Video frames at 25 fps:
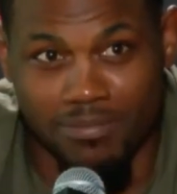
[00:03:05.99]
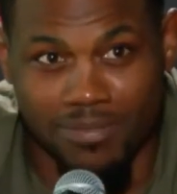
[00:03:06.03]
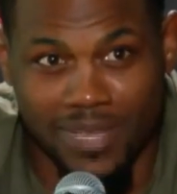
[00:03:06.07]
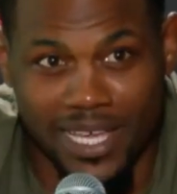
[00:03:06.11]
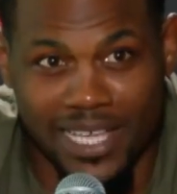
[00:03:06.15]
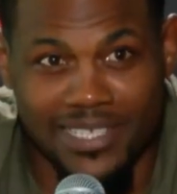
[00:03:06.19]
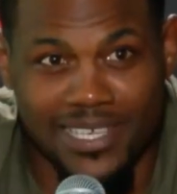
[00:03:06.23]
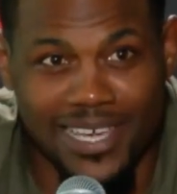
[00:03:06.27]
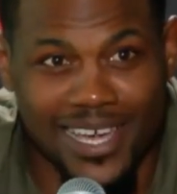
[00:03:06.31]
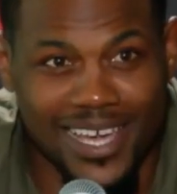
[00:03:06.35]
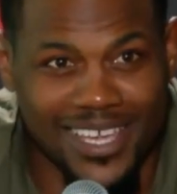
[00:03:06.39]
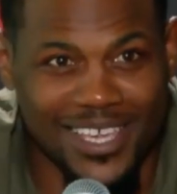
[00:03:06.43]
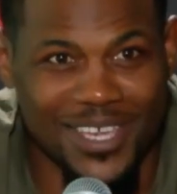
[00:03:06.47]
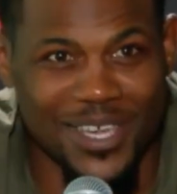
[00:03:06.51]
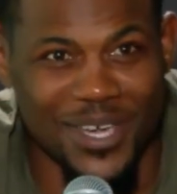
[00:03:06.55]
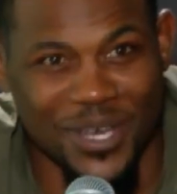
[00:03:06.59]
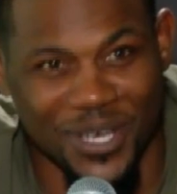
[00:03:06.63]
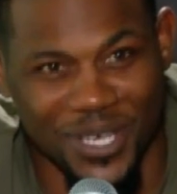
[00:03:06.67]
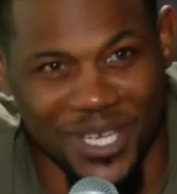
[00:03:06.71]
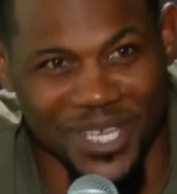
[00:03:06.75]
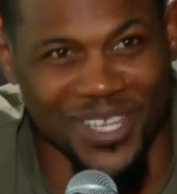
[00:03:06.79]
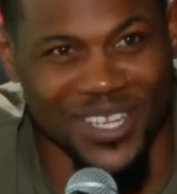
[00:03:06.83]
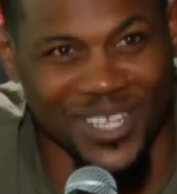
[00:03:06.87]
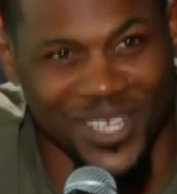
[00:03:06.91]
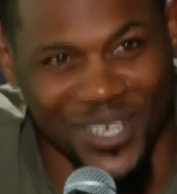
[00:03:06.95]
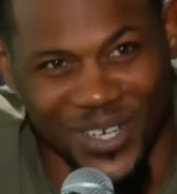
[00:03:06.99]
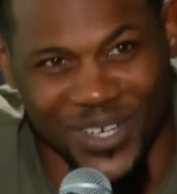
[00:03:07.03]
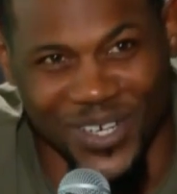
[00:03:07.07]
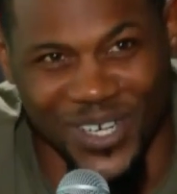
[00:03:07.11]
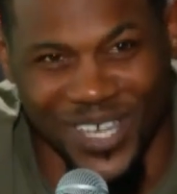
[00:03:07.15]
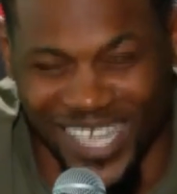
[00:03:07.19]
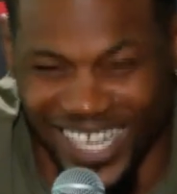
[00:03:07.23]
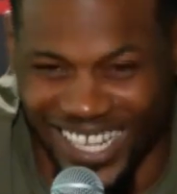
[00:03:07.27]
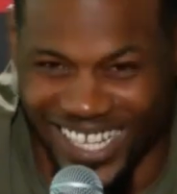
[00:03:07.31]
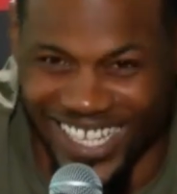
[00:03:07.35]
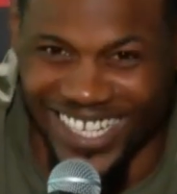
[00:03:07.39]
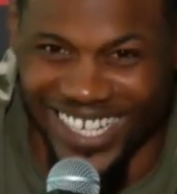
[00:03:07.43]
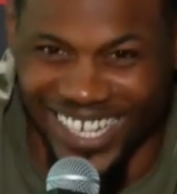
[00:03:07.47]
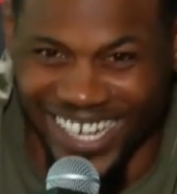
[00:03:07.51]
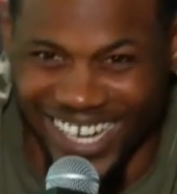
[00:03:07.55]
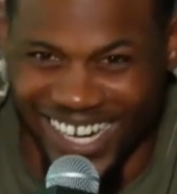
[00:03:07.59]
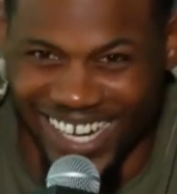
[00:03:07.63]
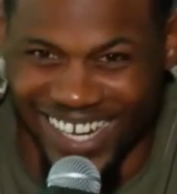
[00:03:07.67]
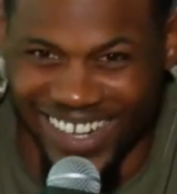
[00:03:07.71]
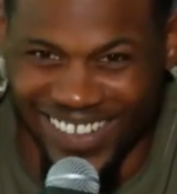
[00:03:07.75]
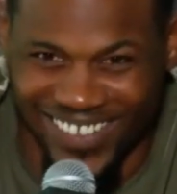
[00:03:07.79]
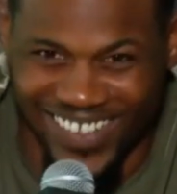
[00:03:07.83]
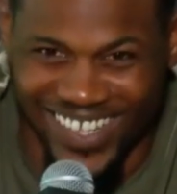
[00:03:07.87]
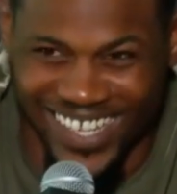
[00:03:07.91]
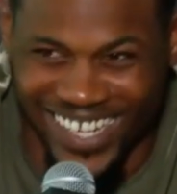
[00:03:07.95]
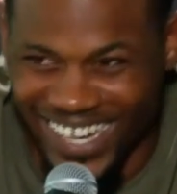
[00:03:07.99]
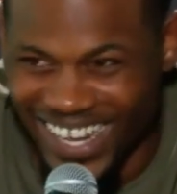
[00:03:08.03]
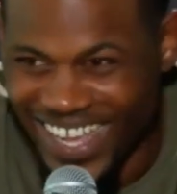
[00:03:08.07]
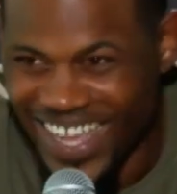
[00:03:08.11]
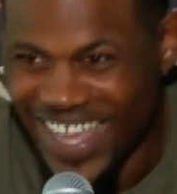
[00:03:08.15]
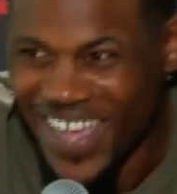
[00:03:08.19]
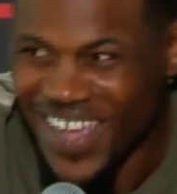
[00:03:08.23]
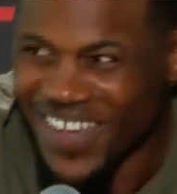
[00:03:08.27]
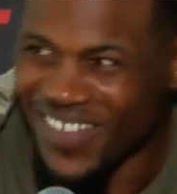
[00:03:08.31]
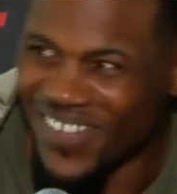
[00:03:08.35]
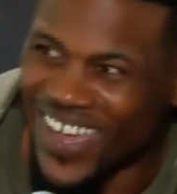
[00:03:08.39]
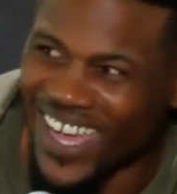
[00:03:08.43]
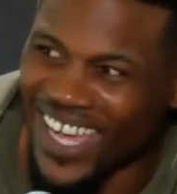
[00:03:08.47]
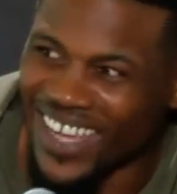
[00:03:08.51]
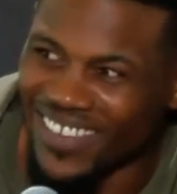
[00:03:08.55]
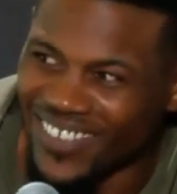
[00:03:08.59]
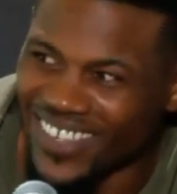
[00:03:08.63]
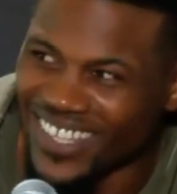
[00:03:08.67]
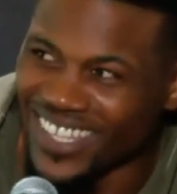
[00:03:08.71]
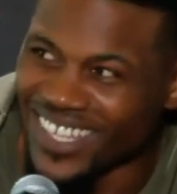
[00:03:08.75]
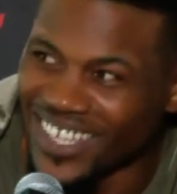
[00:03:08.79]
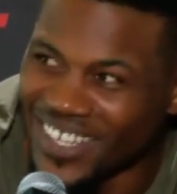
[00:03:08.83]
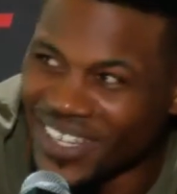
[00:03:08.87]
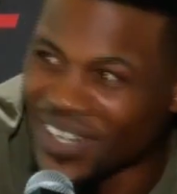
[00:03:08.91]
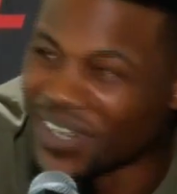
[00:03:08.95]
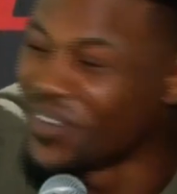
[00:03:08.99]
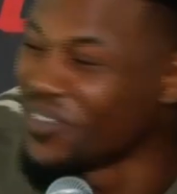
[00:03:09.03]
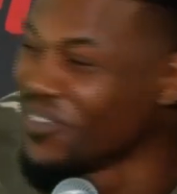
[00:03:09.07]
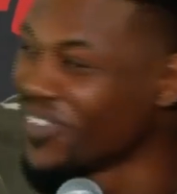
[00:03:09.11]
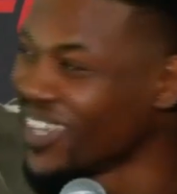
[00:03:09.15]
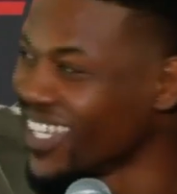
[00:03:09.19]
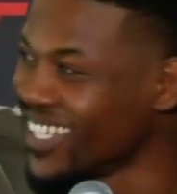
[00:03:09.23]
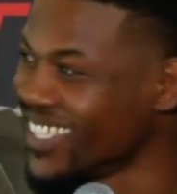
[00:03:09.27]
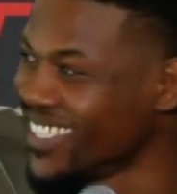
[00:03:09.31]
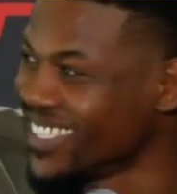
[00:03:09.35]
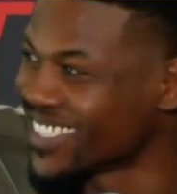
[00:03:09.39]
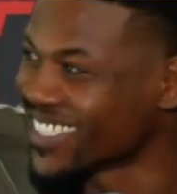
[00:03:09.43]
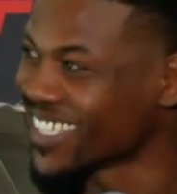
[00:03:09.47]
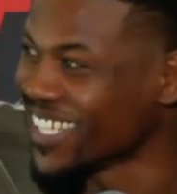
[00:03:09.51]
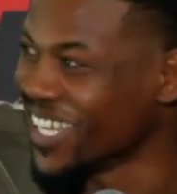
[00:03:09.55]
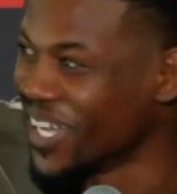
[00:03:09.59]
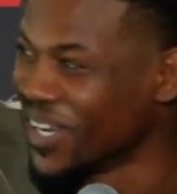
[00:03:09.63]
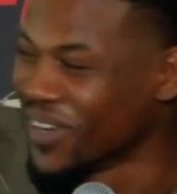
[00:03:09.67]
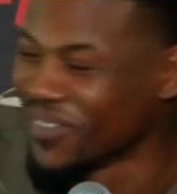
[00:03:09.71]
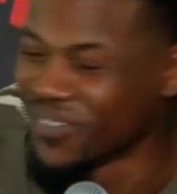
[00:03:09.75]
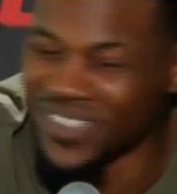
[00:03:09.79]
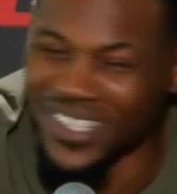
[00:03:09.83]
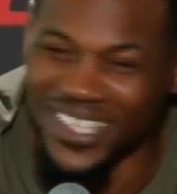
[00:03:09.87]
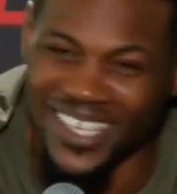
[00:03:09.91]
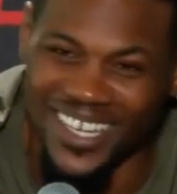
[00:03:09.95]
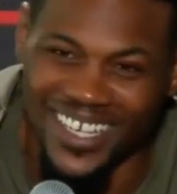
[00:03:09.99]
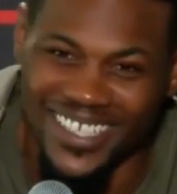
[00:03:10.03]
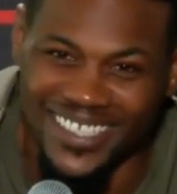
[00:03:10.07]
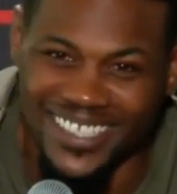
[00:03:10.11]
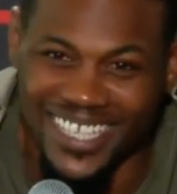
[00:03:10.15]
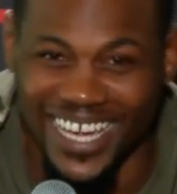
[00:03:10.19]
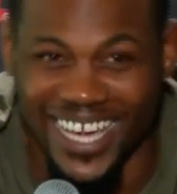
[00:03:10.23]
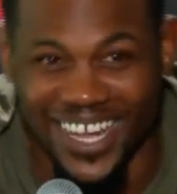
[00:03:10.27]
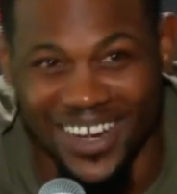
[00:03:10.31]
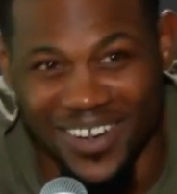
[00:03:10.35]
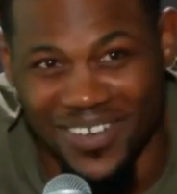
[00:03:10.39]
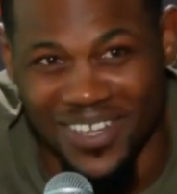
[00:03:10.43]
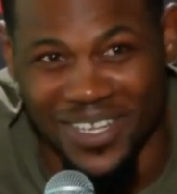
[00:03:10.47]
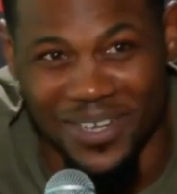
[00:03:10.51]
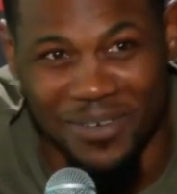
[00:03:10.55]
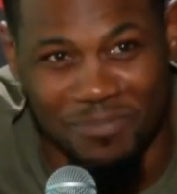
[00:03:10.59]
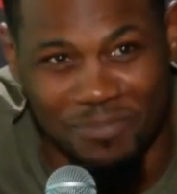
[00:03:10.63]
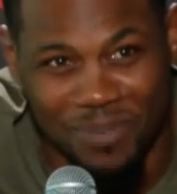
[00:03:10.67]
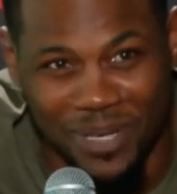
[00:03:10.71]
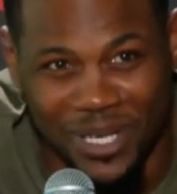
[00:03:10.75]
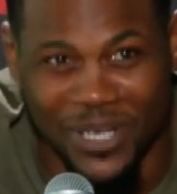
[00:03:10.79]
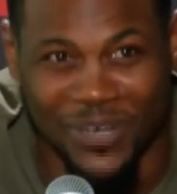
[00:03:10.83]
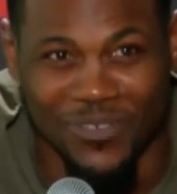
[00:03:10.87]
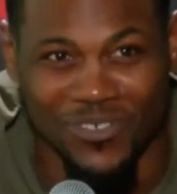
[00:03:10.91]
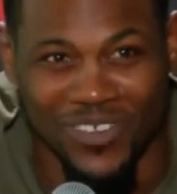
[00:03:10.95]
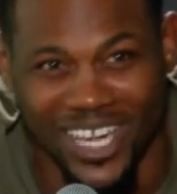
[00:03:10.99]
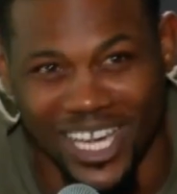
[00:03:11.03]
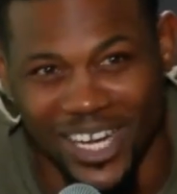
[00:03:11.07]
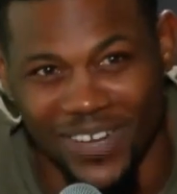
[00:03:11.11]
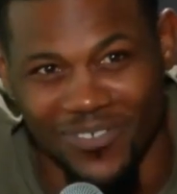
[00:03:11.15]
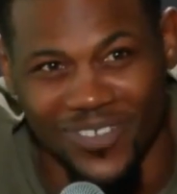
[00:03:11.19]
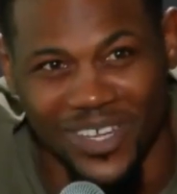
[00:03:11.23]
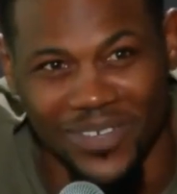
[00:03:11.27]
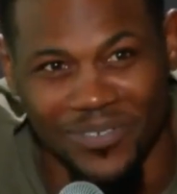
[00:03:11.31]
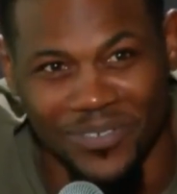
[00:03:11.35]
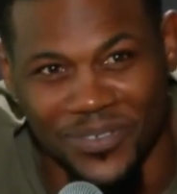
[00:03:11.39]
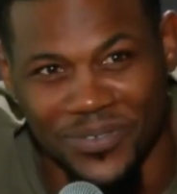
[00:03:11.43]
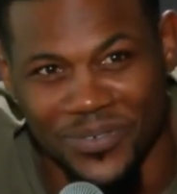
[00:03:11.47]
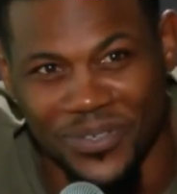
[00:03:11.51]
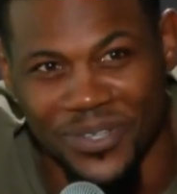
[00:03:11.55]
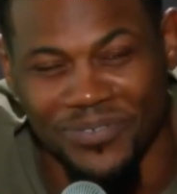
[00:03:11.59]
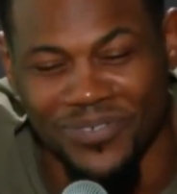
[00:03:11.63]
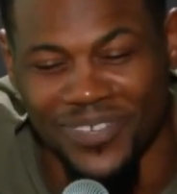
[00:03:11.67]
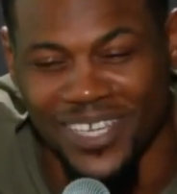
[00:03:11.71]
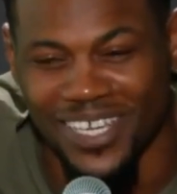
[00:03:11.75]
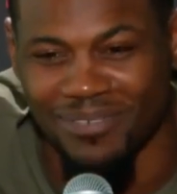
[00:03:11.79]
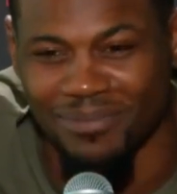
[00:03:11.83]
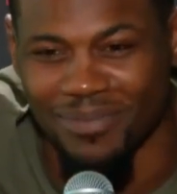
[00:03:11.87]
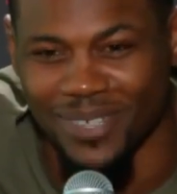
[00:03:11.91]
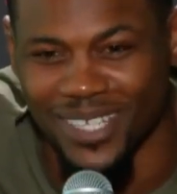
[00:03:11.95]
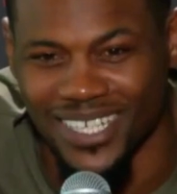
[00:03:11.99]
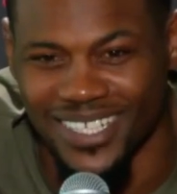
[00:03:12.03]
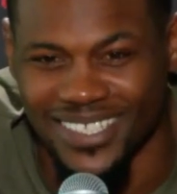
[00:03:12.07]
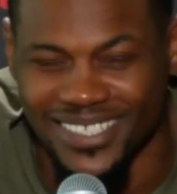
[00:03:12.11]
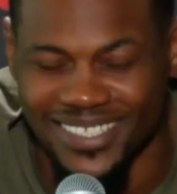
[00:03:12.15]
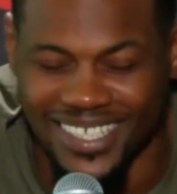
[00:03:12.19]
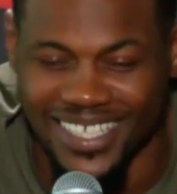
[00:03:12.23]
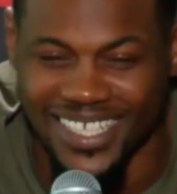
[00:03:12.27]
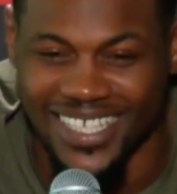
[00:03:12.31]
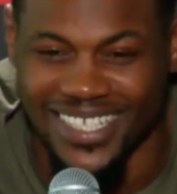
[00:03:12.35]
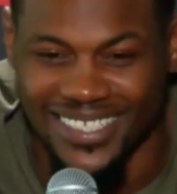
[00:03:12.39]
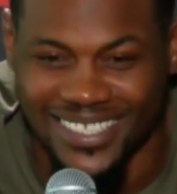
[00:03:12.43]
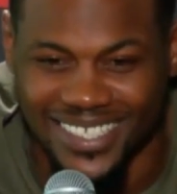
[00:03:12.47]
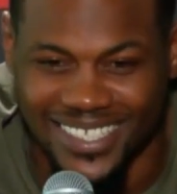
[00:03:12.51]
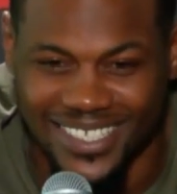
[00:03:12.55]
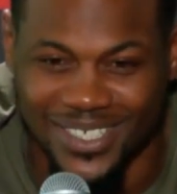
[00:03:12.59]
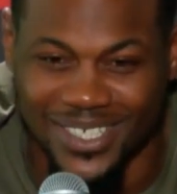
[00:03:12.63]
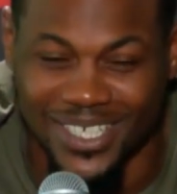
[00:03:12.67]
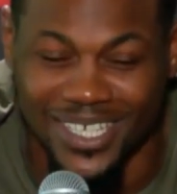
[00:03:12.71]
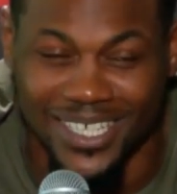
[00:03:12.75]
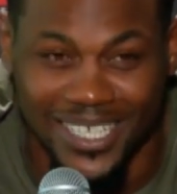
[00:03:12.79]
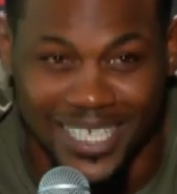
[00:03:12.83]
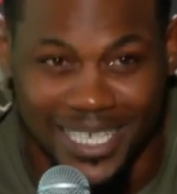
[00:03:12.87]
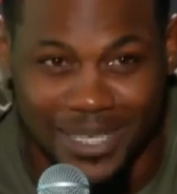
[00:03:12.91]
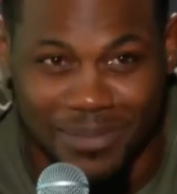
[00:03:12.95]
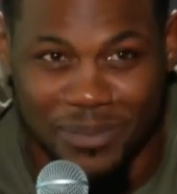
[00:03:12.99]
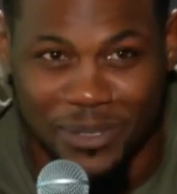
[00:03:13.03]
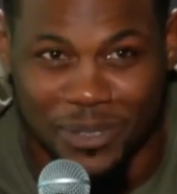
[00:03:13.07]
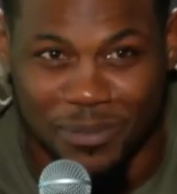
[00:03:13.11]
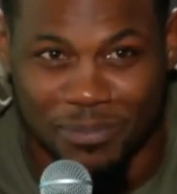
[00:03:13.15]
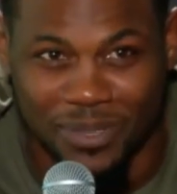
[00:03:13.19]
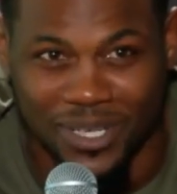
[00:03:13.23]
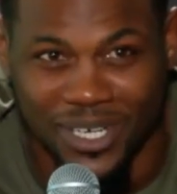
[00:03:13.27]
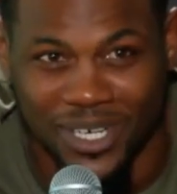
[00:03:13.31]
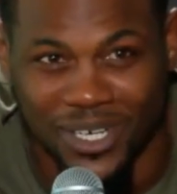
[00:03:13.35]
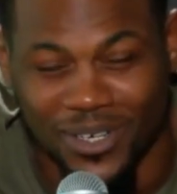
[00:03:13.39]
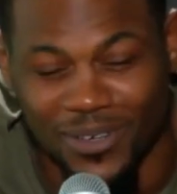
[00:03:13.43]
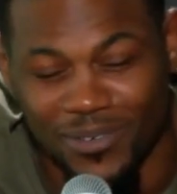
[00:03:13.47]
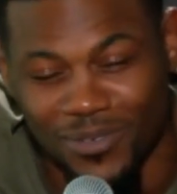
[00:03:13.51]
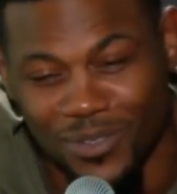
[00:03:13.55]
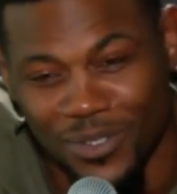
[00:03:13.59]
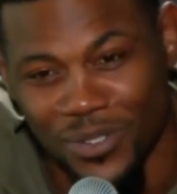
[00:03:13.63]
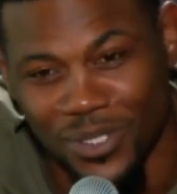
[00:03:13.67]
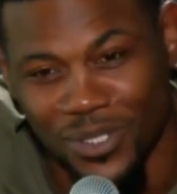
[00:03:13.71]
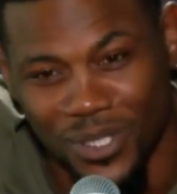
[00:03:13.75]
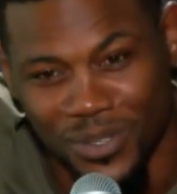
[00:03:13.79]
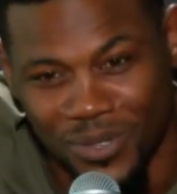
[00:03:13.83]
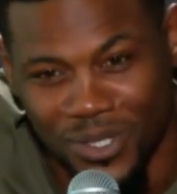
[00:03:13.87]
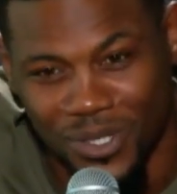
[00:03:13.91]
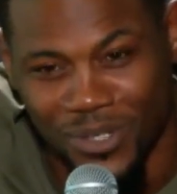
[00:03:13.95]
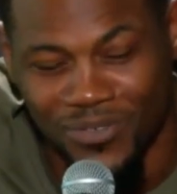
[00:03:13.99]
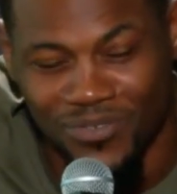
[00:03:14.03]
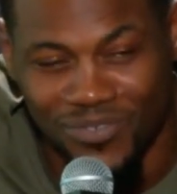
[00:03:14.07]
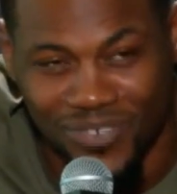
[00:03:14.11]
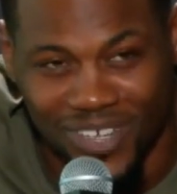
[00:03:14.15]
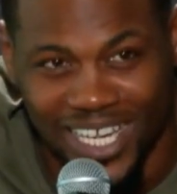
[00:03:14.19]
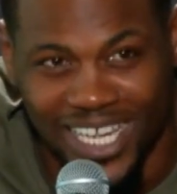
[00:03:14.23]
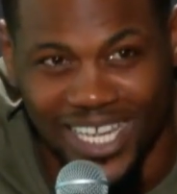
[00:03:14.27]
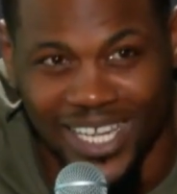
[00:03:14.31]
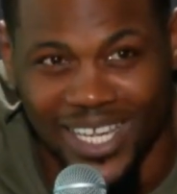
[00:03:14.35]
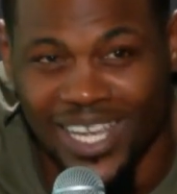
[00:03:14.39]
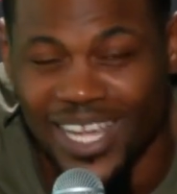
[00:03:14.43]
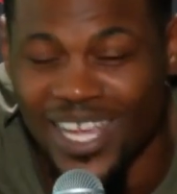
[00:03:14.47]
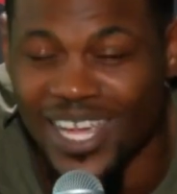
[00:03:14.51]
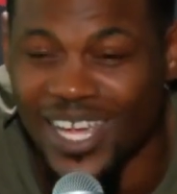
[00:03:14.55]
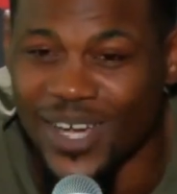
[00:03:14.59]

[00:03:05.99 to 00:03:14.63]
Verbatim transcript: That's how you can do it. You know what I mean? Make me the co-main champ. You know, it's like I don't need a belt if I got to fight for 25 minutes. Izzy, you can keep your belt. You really want to fight?